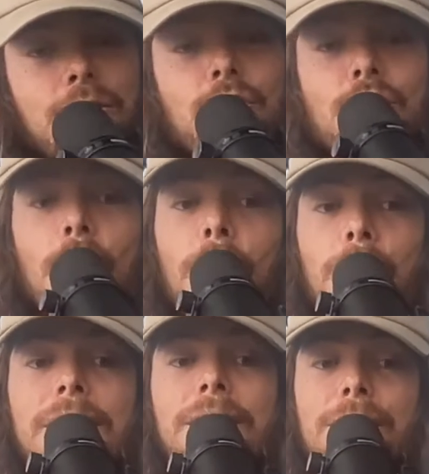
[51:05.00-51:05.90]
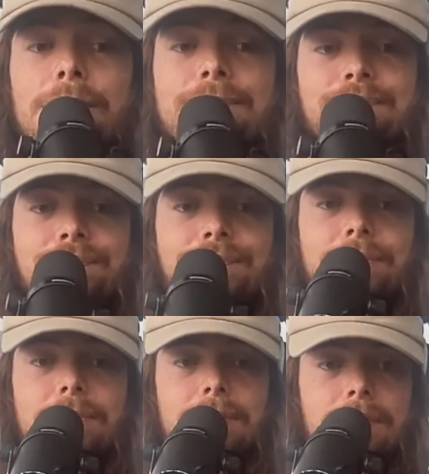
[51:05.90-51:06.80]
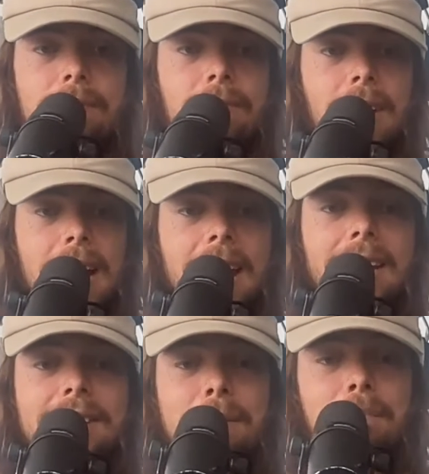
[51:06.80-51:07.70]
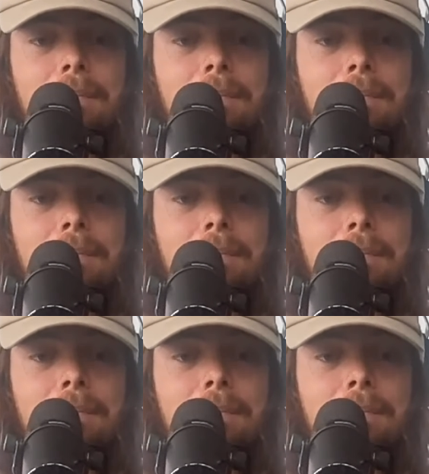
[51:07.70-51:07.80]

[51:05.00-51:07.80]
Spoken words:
so real. Yeah. And it's a